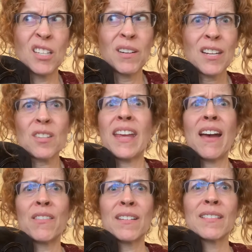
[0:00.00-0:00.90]
actually
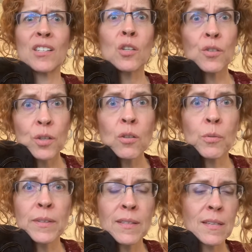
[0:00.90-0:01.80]
have anything to do
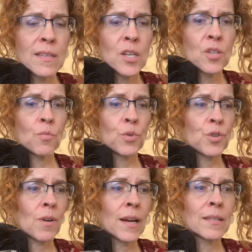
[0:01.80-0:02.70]
with the decision we're
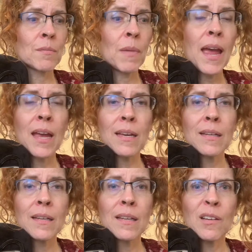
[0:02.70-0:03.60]
trying to make.
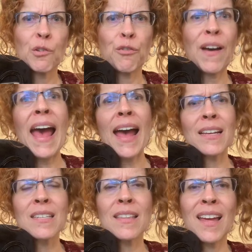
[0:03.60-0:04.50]

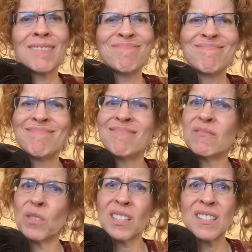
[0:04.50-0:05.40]
Facts that
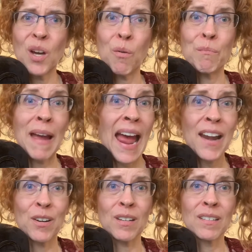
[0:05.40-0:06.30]
really don't
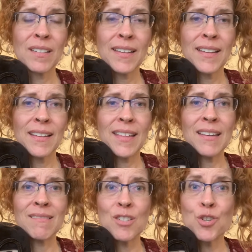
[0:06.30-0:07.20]
matter,
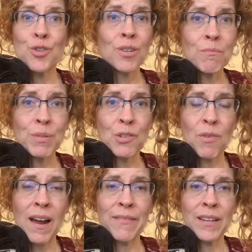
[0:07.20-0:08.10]
that shouldn't be
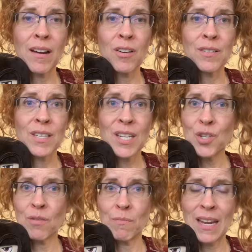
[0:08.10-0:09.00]
driving our
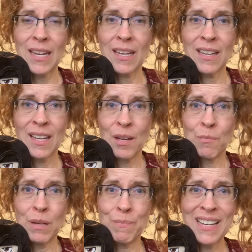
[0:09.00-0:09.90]
decision-making.
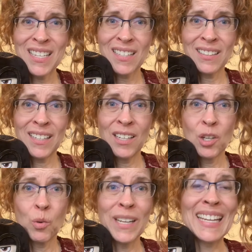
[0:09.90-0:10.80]
But basically,
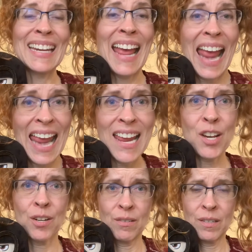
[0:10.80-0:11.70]
we get
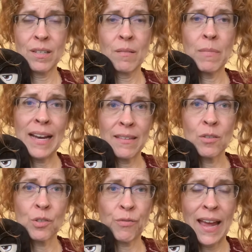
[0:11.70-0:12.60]
anchored by
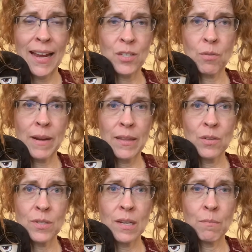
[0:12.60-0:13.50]
those facts or by
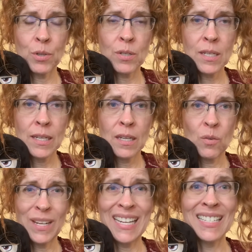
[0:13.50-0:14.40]
those numbers.
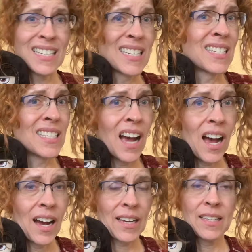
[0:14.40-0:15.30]
We get
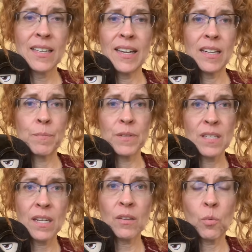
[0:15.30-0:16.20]
stuck in a
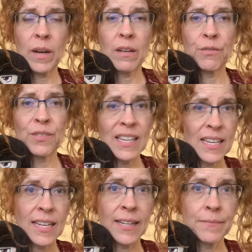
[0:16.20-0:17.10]
particular way of
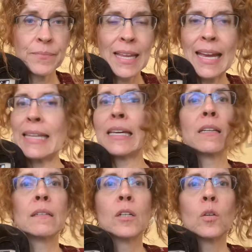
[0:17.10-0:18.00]
thinking, and
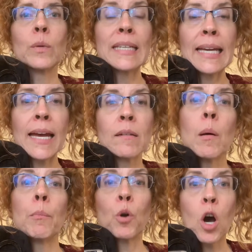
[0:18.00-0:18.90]
then we
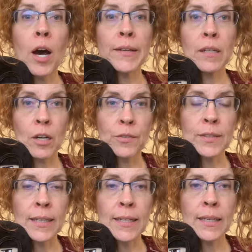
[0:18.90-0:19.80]
can't broaden our
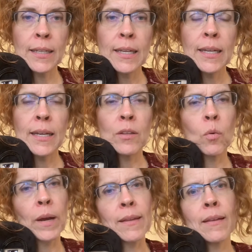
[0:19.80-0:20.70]
thinking in the
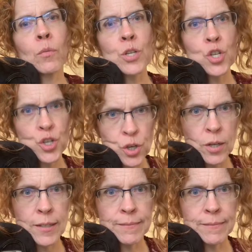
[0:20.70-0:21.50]
way that we should.